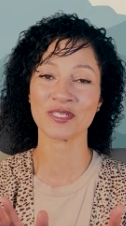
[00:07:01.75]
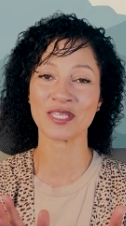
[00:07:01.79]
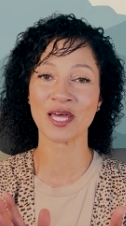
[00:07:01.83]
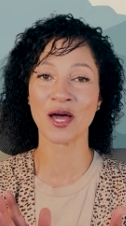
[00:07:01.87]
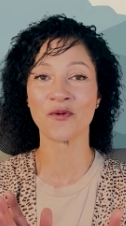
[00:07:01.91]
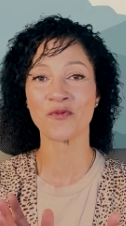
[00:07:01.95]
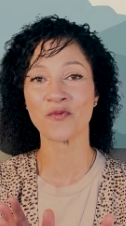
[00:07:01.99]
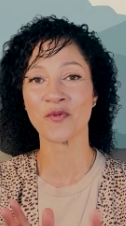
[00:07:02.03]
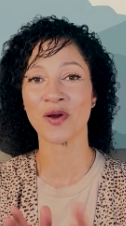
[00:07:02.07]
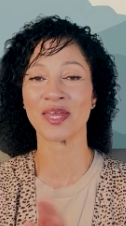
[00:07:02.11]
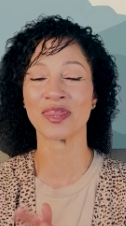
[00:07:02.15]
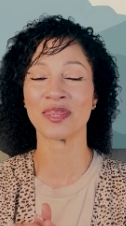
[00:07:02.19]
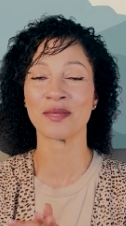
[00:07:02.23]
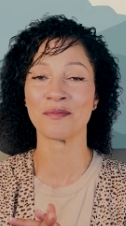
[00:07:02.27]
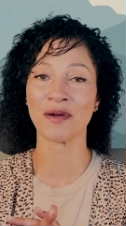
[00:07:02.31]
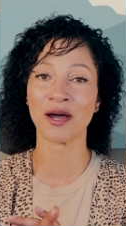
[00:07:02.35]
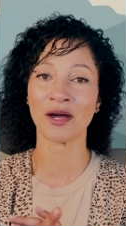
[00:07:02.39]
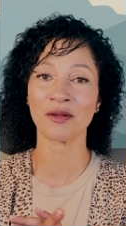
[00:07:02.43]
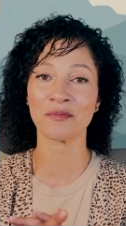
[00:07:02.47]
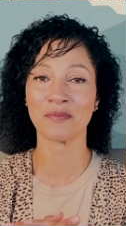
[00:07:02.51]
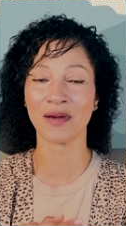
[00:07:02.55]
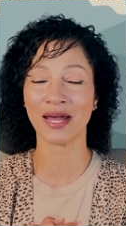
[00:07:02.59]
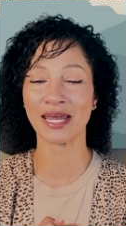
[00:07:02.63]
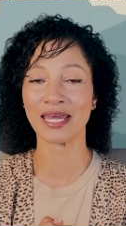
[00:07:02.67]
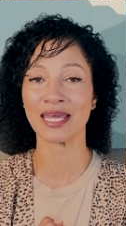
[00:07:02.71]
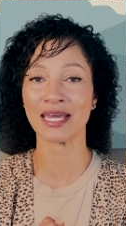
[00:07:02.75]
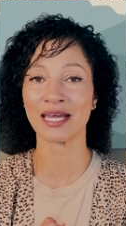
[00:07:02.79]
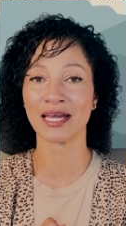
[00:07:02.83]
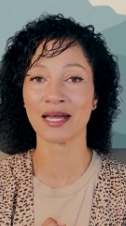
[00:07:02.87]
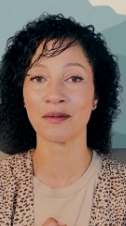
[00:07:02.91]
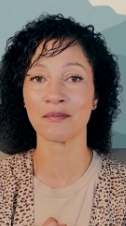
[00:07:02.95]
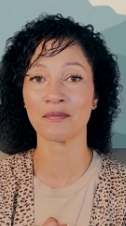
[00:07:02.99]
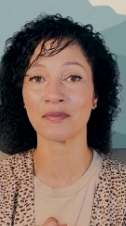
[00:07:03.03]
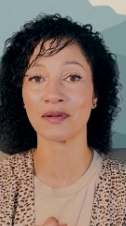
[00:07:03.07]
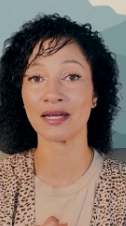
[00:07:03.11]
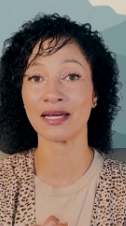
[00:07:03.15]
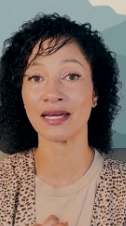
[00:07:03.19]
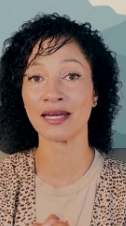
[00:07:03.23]
that run the mountain biking
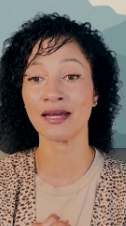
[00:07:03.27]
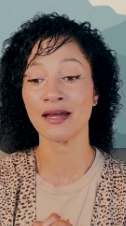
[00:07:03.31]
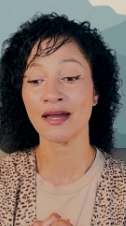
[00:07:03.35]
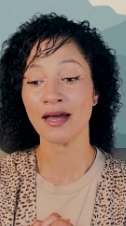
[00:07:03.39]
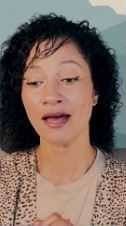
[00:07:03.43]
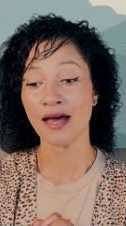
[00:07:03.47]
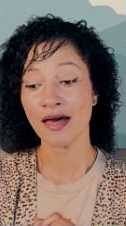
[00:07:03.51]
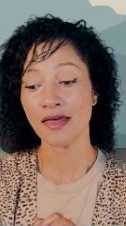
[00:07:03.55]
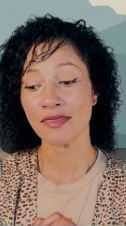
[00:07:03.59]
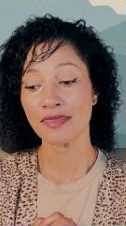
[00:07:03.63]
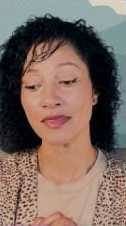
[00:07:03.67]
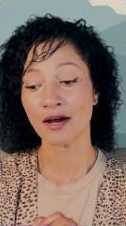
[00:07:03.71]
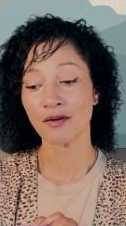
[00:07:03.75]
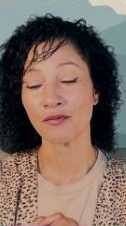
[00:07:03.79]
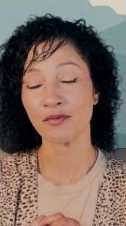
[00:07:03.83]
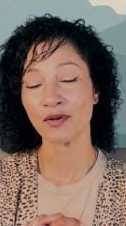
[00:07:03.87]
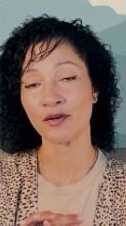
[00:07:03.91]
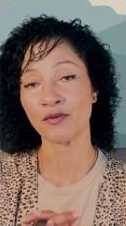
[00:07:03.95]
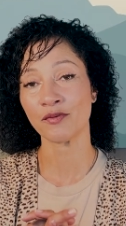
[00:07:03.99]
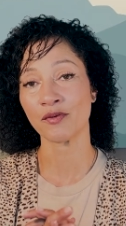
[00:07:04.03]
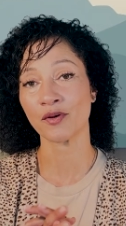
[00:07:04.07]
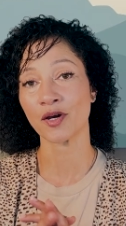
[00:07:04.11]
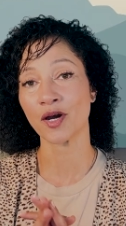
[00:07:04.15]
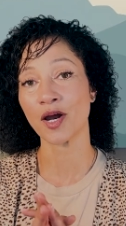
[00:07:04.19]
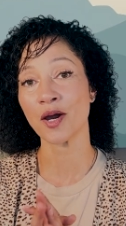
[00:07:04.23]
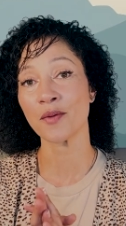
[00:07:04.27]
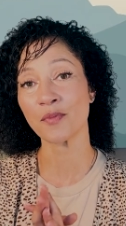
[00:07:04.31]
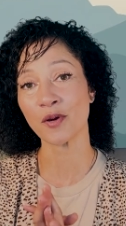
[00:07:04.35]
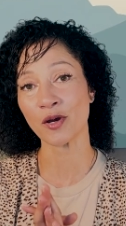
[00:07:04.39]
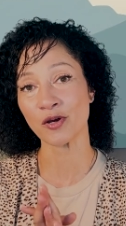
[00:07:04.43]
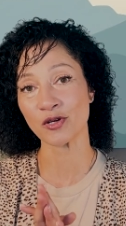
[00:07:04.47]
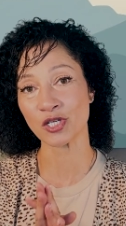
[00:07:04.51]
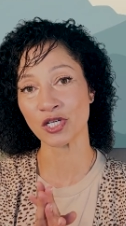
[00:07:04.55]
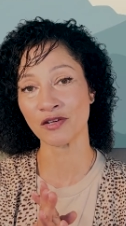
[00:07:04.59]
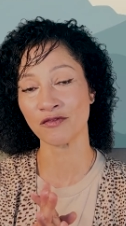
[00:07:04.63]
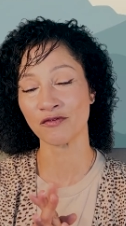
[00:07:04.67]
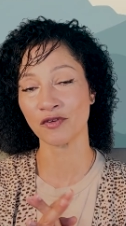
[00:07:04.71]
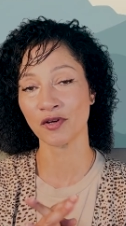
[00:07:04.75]
company that we were
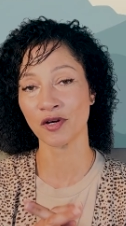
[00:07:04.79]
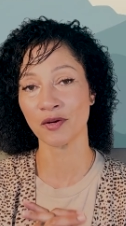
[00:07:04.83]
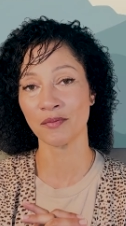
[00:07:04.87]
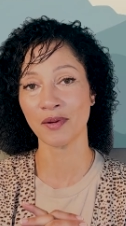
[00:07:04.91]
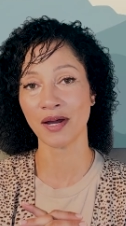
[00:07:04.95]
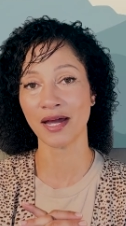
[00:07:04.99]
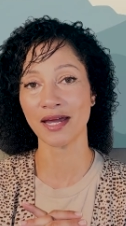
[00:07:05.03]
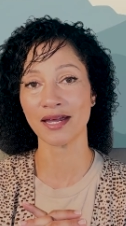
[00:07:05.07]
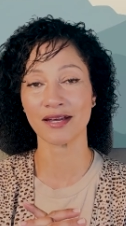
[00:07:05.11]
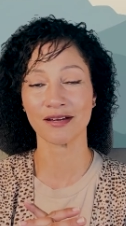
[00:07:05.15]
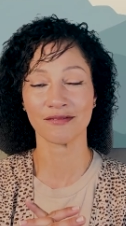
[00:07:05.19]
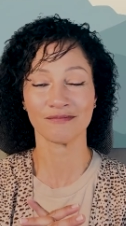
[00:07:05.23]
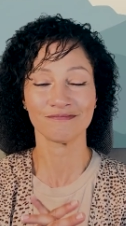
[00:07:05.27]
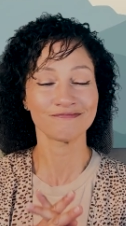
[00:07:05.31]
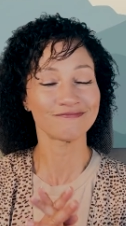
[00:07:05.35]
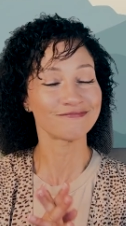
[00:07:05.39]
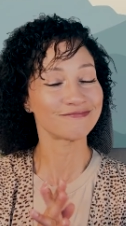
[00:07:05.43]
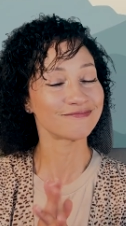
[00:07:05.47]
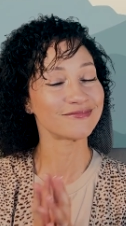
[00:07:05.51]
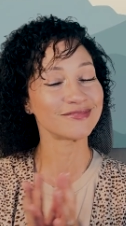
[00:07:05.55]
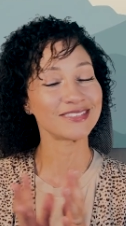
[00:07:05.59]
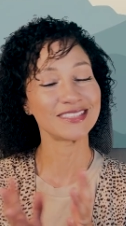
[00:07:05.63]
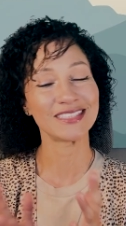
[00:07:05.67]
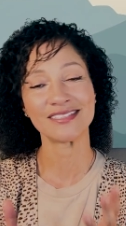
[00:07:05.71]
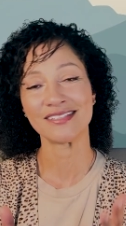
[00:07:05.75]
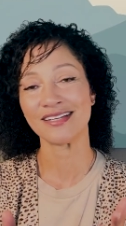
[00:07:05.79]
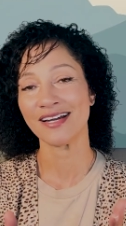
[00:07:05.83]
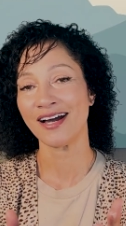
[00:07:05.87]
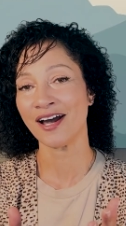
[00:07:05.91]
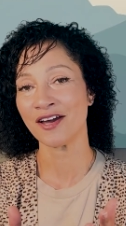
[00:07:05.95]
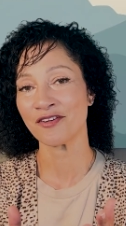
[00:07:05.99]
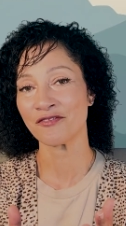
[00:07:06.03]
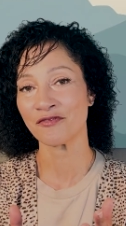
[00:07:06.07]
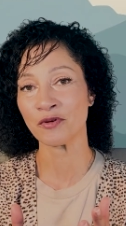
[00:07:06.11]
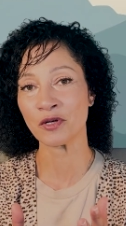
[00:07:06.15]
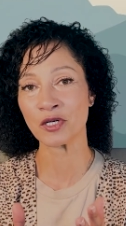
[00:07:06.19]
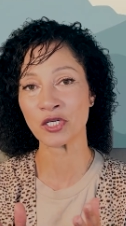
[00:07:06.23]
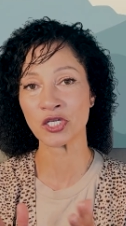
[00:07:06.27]
approaching for a bike.
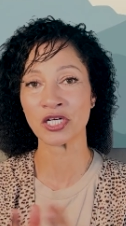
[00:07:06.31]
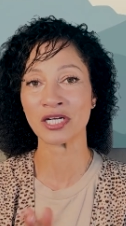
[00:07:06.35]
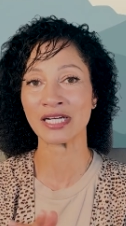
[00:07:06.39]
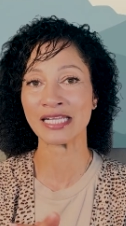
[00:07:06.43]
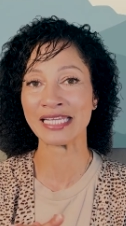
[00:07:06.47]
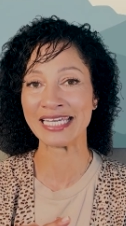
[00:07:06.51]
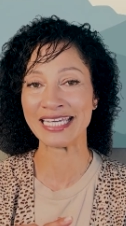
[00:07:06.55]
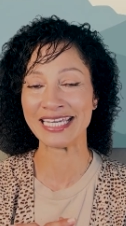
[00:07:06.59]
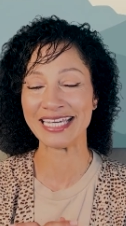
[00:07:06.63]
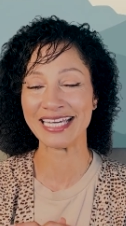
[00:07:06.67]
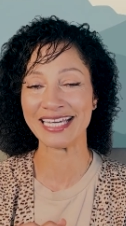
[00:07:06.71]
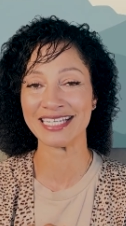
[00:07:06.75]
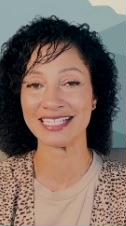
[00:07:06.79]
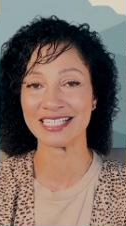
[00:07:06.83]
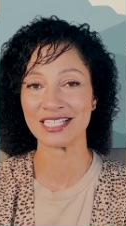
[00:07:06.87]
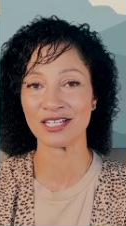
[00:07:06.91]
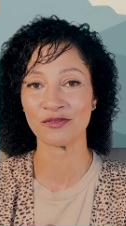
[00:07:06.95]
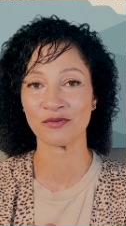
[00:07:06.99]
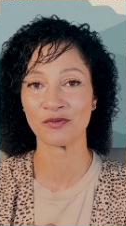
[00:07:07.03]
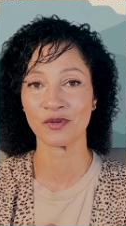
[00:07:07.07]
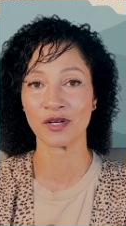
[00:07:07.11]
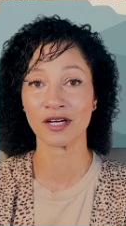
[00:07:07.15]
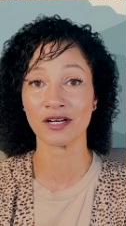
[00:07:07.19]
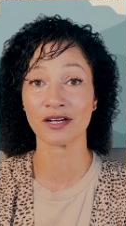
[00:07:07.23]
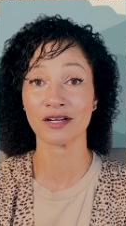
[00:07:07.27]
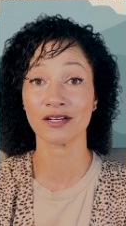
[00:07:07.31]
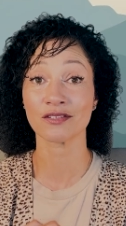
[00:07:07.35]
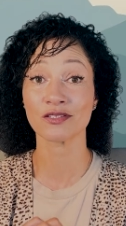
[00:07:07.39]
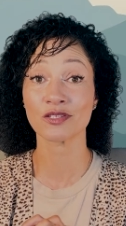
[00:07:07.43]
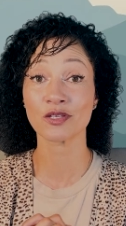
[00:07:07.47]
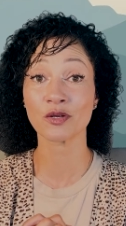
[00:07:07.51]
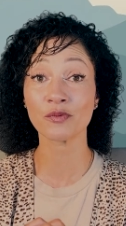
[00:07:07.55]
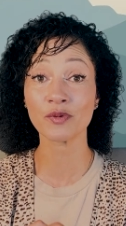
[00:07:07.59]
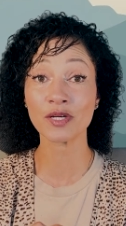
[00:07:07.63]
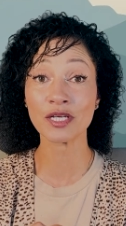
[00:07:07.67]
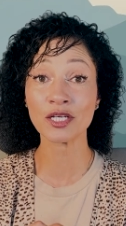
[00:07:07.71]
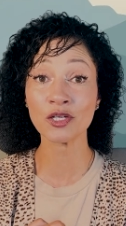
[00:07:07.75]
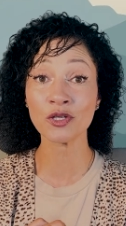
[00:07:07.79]
Unfortunately, it didn't work. So
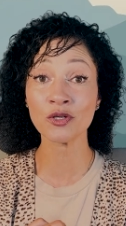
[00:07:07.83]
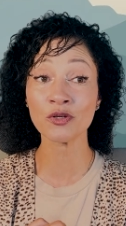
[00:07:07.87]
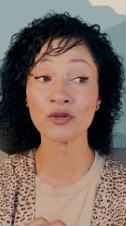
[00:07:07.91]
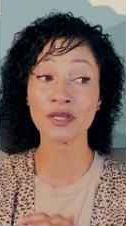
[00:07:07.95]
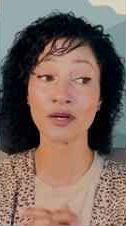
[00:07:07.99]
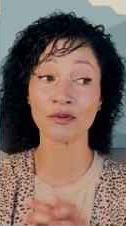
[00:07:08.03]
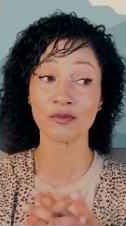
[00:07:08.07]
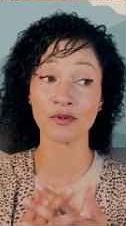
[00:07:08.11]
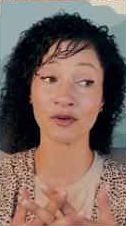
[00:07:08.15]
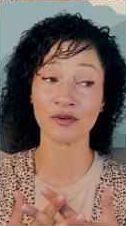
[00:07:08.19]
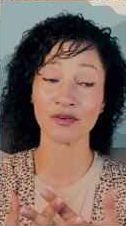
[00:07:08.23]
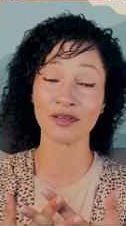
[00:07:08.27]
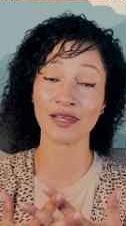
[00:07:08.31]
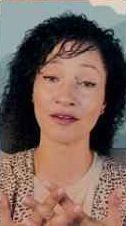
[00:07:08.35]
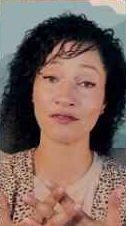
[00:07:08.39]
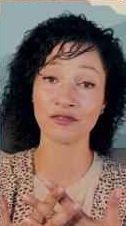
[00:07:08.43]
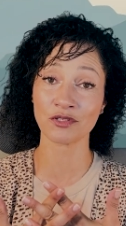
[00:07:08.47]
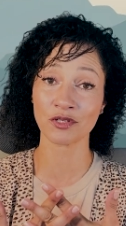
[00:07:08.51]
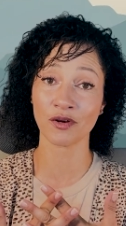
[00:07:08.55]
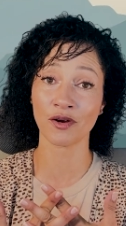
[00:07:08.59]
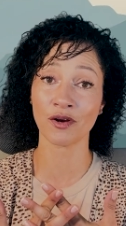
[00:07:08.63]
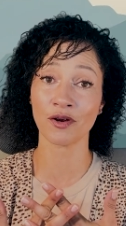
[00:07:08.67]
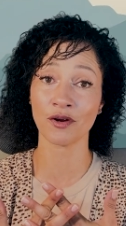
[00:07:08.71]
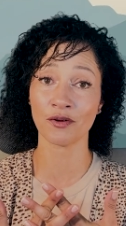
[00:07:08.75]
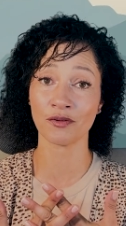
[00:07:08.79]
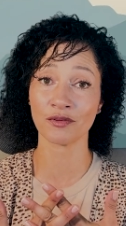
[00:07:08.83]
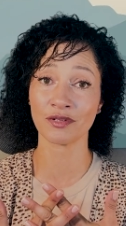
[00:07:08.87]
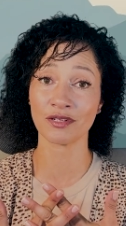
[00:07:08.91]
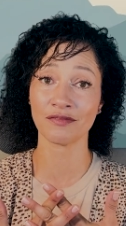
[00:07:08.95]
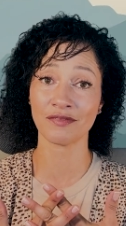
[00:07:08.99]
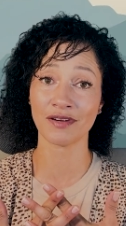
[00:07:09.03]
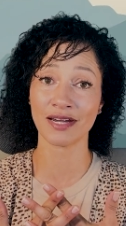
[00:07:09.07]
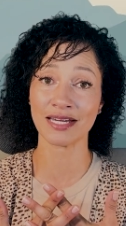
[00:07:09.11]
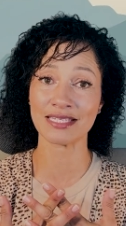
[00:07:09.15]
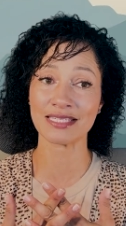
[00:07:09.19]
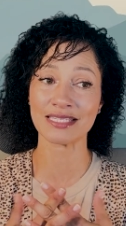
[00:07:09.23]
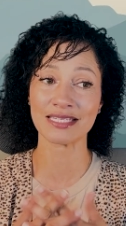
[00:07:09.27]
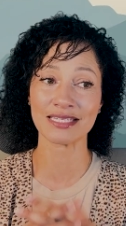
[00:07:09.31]
we knew that we were left to our own
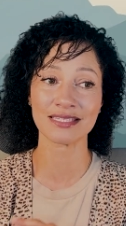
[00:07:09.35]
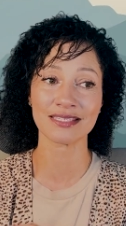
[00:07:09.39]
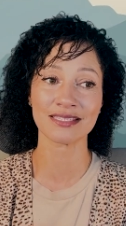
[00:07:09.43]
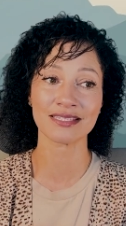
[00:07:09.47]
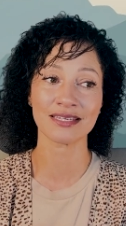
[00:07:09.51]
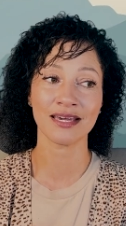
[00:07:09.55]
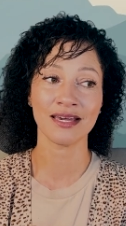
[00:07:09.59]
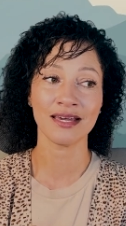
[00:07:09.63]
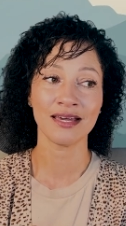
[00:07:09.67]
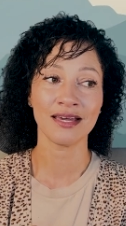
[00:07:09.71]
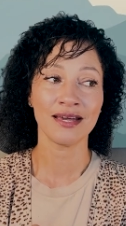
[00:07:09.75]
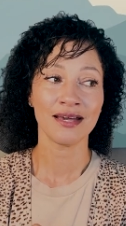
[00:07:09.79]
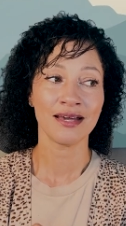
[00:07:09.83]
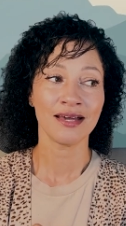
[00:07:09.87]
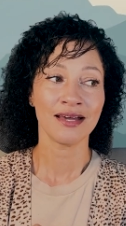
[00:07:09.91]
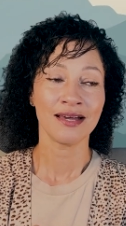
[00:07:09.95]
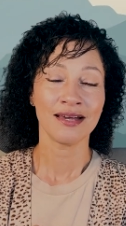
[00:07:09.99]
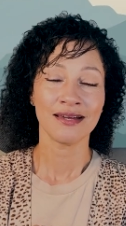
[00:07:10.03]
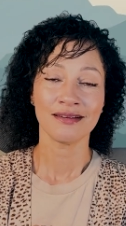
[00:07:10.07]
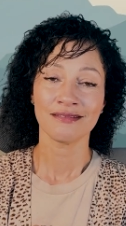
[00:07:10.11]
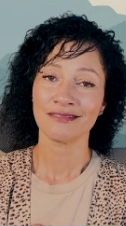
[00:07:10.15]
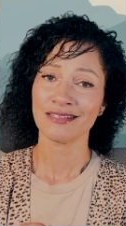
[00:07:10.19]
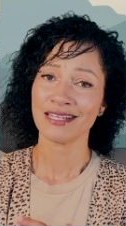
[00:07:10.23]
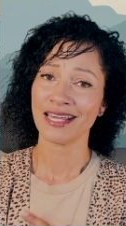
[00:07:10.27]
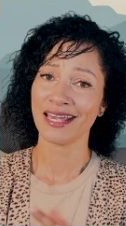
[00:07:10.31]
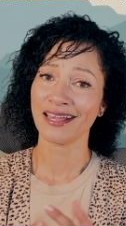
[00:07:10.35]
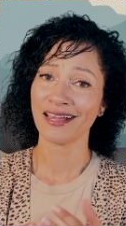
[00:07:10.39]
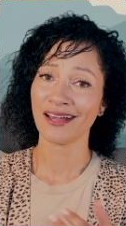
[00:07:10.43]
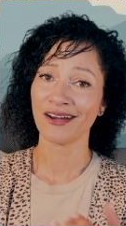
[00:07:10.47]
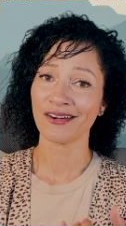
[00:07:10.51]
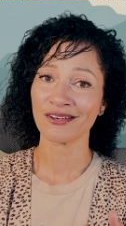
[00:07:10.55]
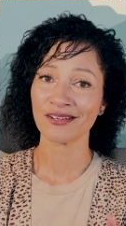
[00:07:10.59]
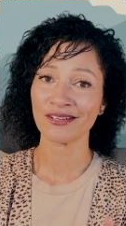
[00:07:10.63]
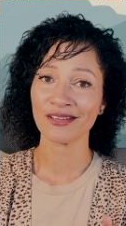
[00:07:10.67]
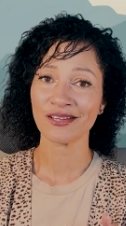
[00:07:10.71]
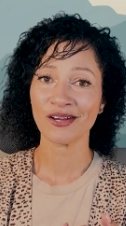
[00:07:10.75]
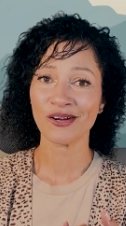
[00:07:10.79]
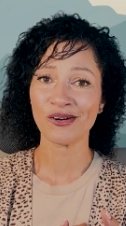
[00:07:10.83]
devices. Take
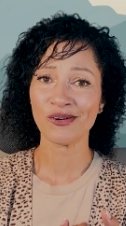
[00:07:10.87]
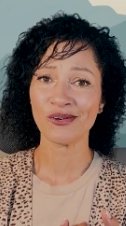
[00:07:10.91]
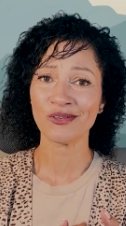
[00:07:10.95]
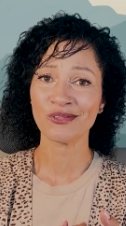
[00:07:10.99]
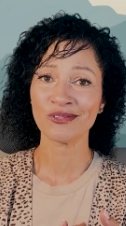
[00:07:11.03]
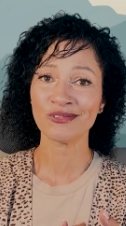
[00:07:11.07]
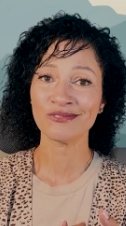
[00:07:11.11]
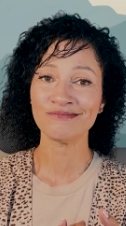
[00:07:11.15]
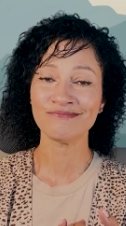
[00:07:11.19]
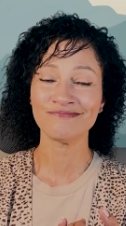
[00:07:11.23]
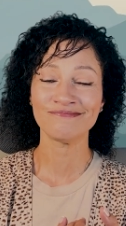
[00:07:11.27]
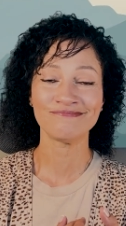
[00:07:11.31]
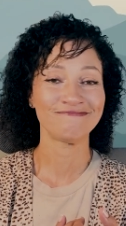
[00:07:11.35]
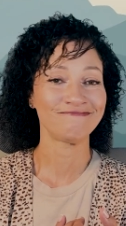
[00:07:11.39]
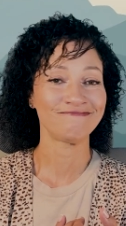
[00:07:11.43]
out a loan